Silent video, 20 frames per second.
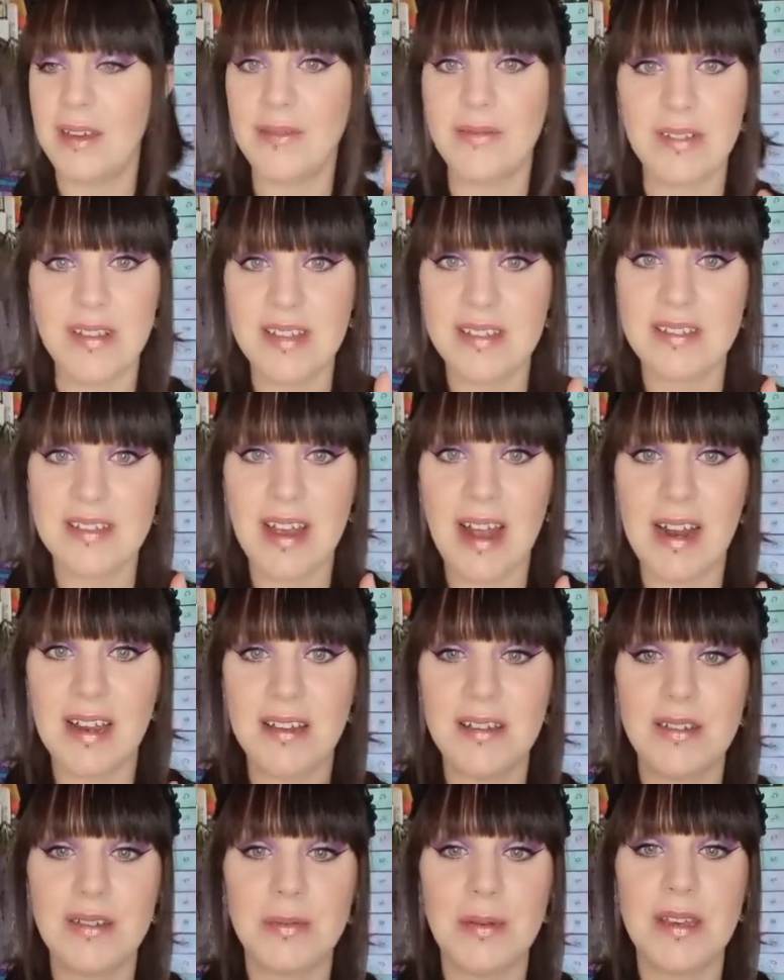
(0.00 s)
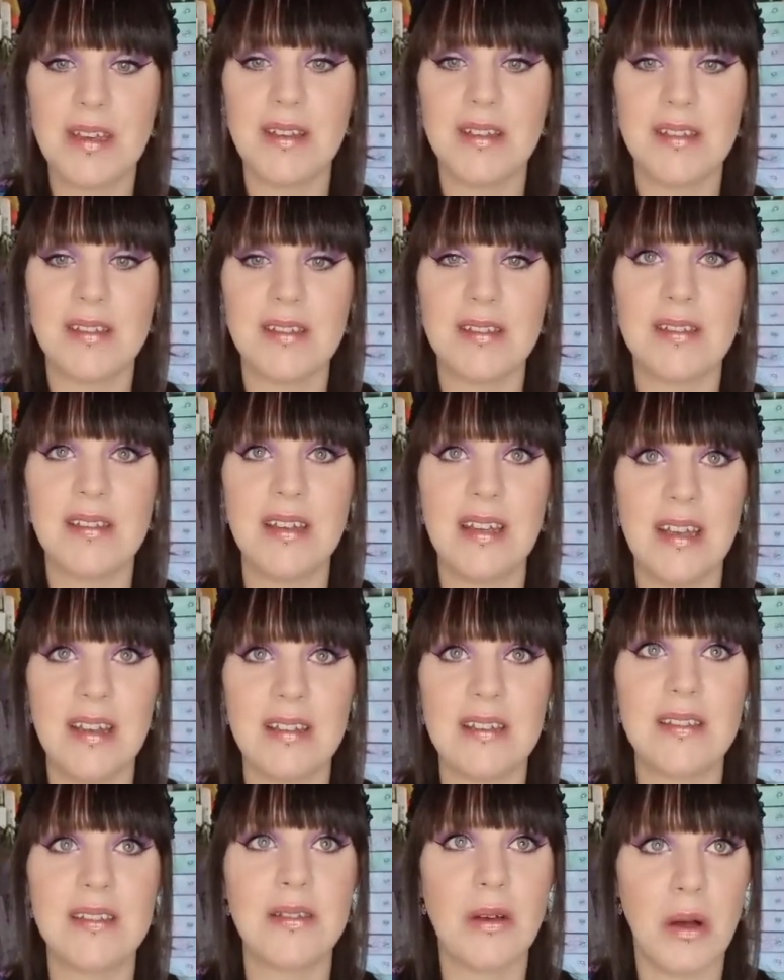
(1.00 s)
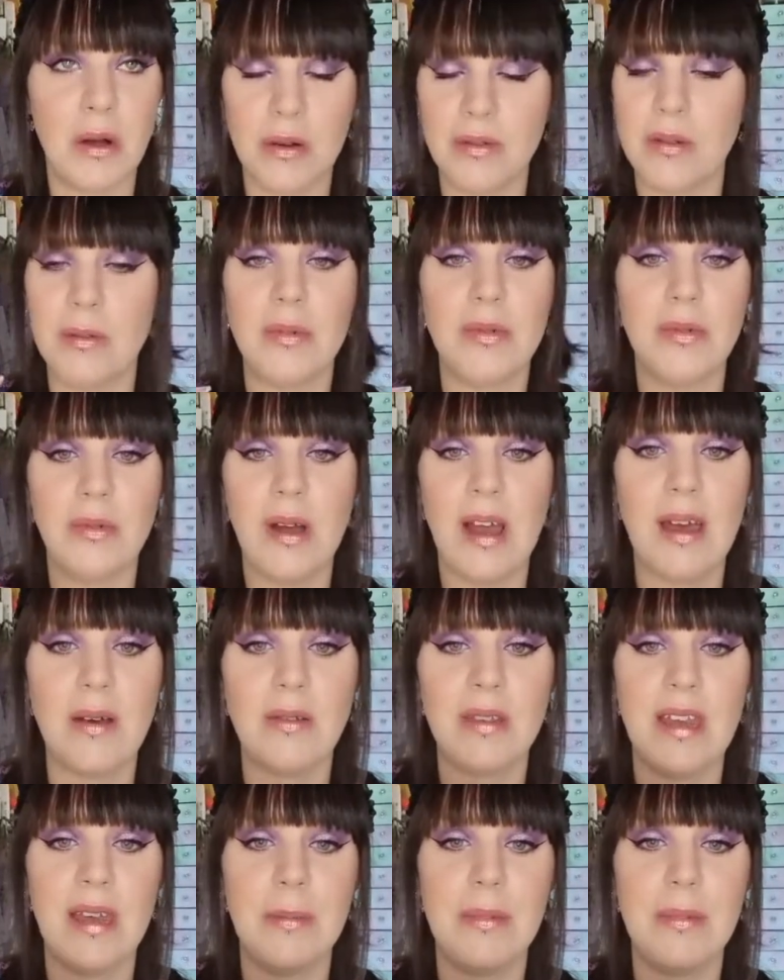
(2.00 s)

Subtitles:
for this challenge, because it's horrible out there.